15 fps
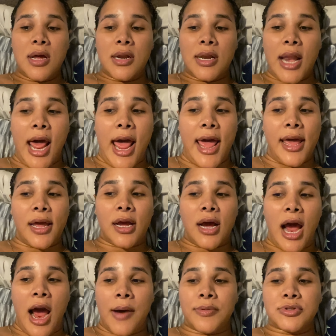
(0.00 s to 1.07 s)
Like,
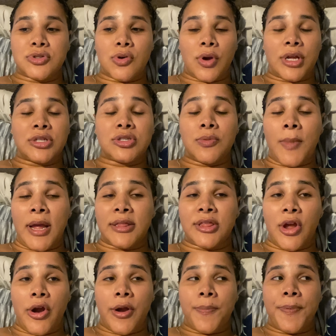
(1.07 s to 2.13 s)
I was talking to my
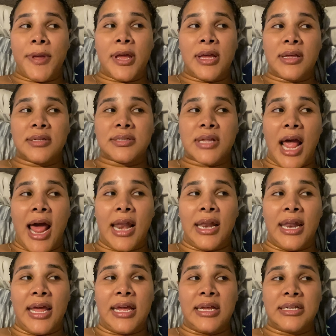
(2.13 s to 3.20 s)
therapist at
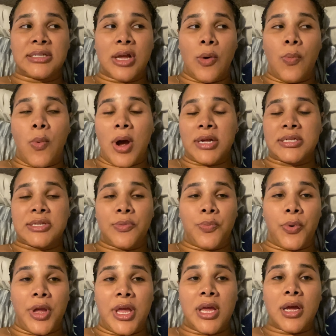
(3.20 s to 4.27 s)
least once a
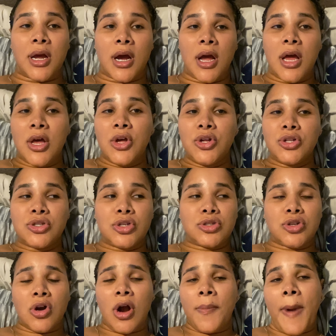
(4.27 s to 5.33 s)
week to
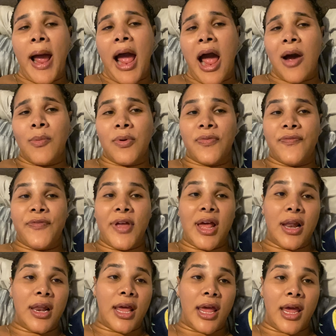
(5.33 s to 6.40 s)
talk about how I was
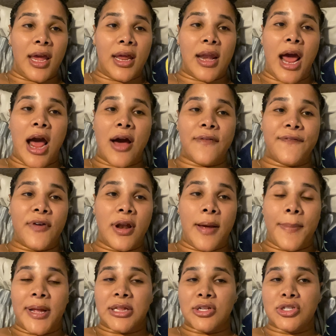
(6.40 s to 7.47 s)
feeling, how I felt
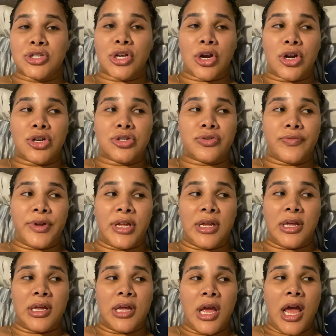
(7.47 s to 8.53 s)
about the
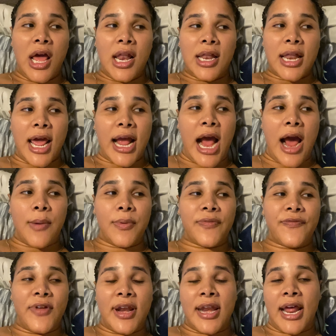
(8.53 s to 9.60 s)
surgery, like how I
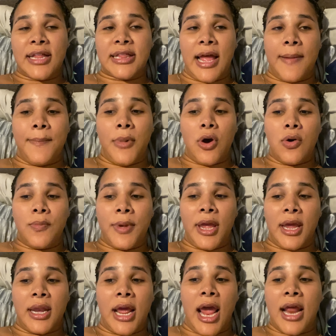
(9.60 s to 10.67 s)
was feeling at that
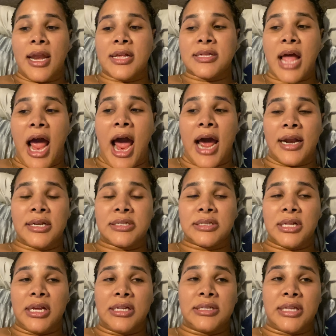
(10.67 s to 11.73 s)
moment. And it
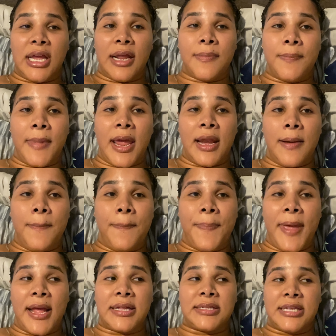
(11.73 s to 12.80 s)
honestly did made a
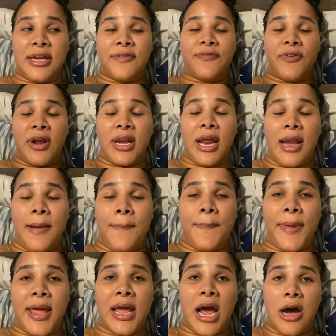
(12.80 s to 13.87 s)
big difference and a
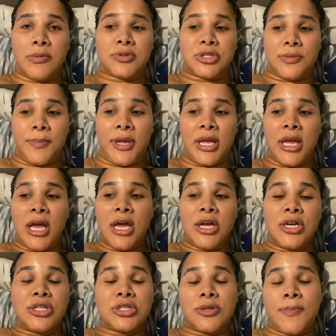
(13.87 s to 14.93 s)
big help to me,
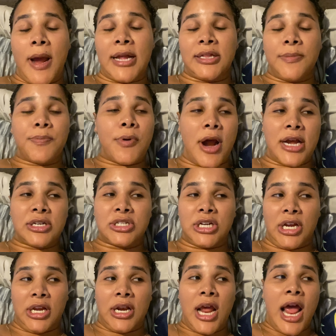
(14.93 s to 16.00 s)
to my
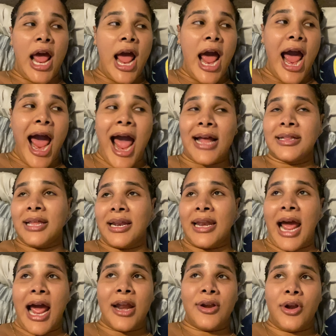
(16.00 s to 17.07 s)
depression. I did
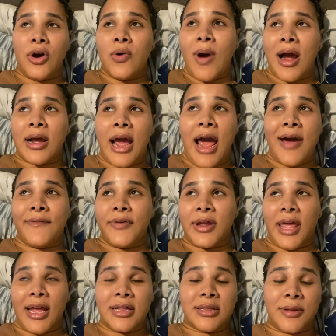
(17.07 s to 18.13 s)
not know I could ever
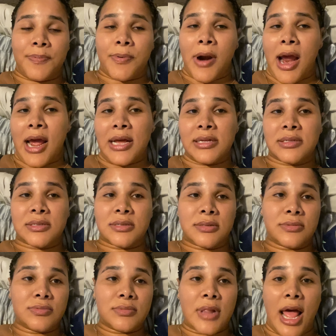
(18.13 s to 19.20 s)
get depressed.
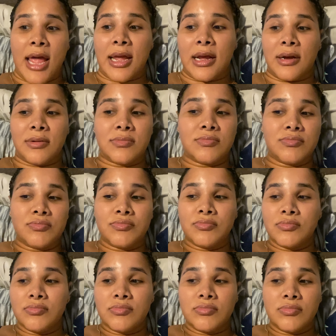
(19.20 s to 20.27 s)
Like,
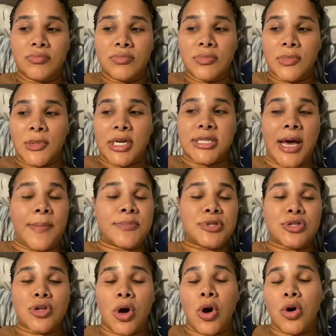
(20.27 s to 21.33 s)
because I'm
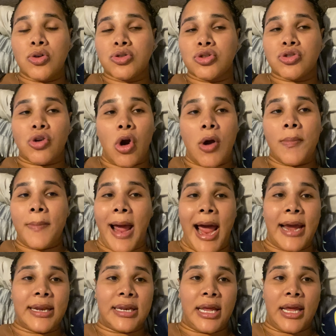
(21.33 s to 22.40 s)
so
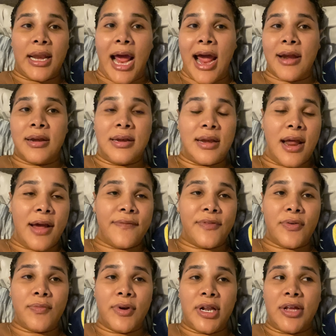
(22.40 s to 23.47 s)
strong-minded. I
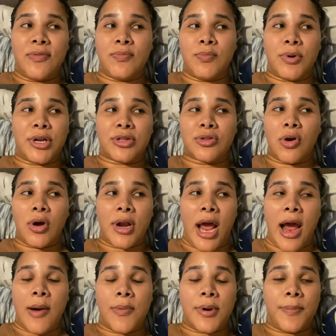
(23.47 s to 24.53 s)
never really would have thought
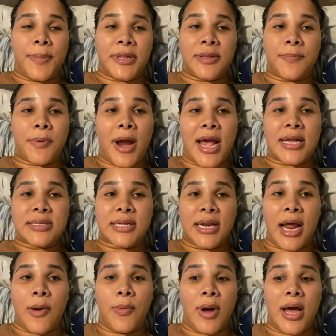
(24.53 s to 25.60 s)
I would have been depressed,
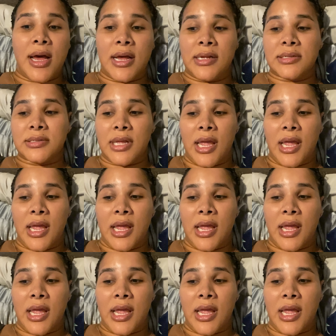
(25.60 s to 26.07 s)
and I was.